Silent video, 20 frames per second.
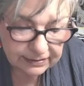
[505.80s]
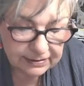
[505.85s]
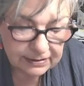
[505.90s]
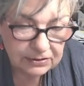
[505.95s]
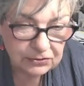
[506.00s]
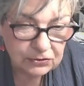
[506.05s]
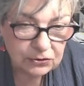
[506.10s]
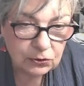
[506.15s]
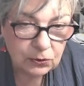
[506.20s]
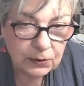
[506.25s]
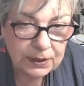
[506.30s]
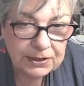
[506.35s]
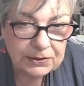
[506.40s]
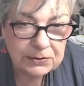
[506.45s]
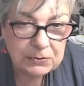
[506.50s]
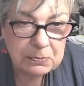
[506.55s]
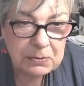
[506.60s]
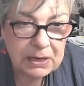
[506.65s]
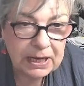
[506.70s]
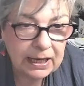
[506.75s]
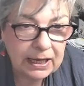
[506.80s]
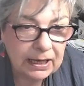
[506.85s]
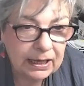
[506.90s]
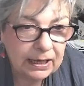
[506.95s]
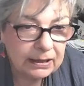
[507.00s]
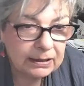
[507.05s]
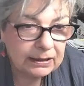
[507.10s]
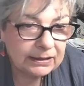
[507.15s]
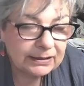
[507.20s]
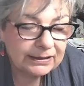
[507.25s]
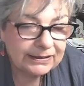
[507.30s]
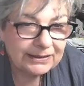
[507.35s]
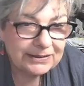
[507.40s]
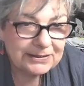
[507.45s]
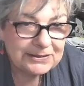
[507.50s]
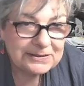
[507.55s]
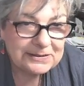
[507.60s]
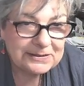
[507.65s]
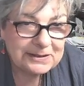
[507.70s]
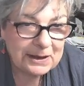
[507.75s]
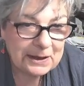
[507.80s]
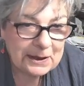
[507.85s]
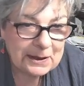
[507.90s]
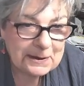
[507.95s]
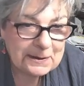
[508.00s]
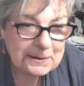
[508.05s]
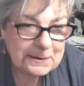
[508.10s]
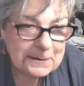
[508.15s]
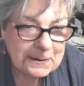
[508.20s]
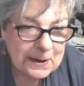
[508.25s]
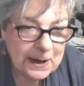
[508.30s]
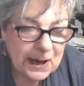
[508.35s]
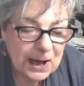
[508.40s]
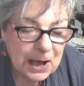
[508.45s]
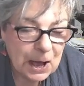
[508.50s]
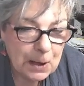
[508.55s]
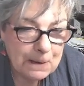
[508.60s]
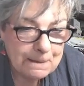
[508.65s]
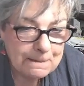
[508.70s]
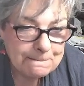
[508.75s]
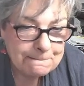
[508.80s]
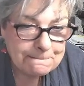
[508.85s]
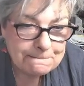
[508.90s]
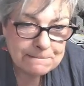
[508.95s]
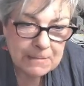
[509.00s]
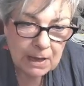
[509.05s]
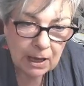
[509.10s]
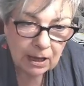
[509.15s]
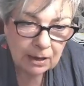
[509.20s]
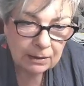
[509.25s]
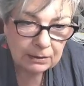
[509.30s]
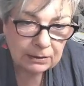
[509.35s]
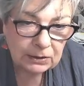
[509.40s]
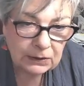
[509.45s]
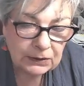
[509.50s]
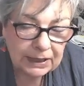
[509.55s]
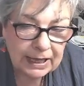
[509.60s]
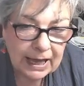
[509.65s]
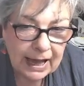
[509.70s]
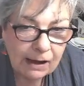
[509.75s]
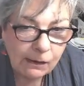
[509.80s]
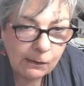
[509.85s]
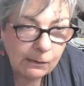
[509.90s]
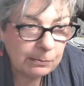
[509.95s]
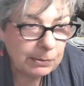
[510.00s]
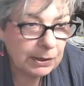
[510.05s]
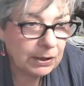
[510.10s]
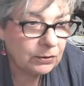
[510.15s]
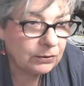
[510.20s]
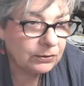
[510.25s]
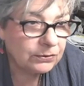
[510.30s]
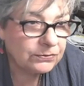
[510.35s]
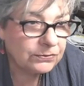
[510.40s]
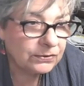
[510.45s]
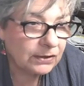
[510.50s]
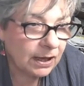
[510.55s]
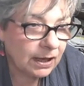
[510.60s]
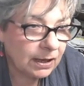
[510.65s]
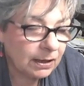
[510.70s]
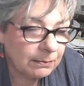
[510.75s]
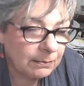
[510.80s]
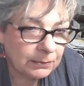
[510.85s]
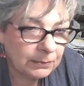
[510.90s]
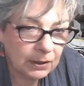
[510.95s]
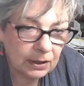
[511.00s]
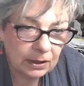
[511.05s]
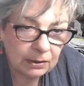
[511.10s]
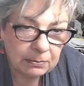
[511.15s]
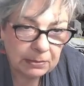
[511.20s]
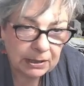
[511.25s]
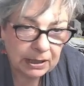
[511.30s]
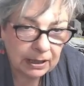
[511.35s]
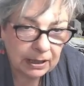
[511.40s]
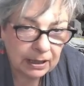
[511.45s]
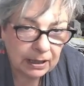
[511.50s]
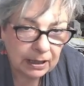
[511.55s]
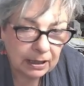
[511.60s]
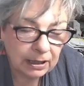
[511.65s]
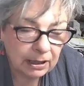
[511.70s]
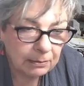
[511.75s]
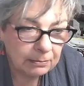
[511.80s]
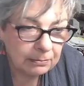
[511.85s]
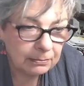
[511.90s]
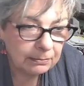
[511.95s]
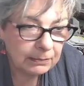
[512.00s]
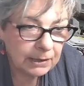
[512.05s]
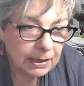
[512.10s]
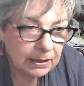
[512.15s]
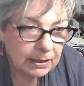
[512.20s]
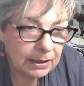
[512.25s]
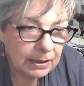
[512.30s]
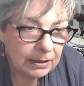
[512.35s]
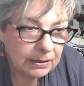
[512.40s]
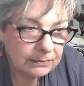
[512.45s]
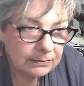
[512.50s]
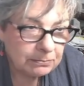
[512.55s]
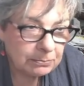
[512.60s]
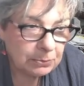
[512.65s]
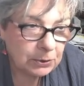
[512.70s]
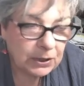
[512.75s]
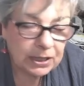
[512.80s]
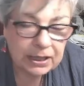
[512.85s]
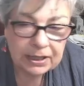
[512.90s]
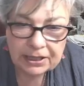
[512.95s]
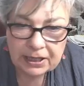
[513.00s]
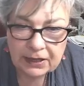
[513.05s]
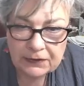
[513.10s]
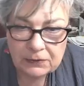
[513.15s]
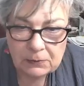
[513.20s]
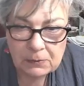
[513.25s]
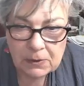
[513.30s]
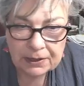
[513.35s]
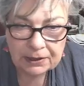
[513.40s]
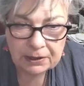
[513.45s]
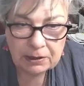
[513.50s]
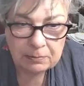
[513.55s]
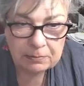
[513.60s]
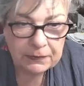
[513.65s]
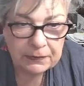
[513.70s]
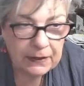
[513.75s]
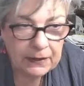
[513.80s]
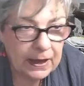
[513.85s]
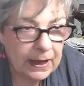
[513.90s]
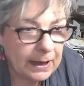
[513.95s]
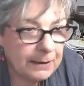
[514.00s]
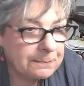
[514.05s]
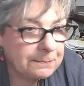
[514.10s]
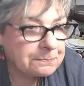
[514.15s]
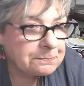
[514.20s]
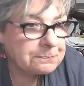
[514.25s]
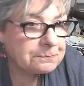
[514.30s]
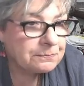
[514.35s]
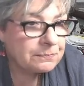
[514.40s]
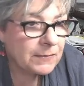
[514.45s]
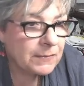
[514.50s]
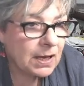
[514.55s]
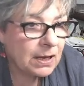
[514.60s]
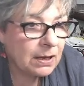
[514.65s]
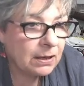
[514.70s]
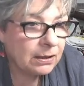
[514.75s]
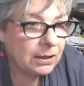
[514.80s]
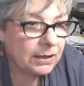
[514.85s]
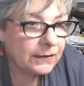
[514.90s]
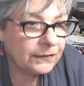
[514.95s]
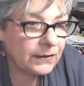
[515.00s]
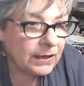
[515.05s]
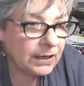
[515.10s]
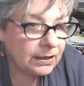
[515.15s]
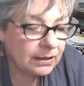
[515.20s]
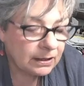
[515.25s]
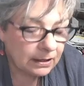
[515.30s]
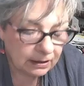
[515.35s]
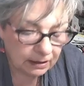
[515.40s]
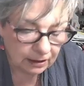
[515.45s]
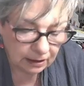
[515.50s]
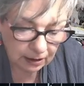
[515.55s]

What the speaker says: that joined me. So I look out, because I'm going to be putting another one up there, and I think